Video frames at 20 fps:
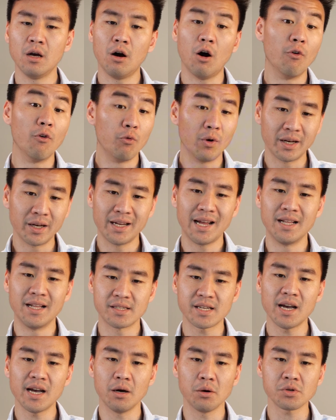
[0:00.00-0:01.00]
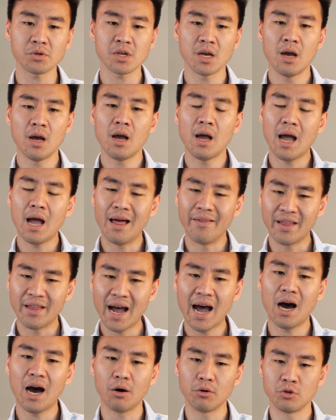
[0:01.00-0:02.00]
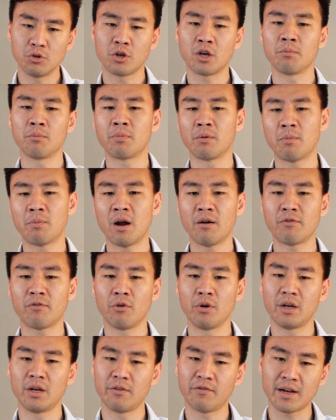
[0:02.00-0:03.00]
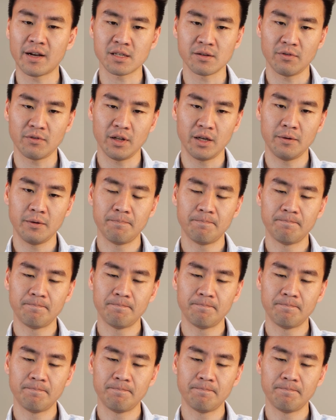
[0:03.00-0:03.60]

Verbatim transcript: of what it entails and how you can prepare for it effectively.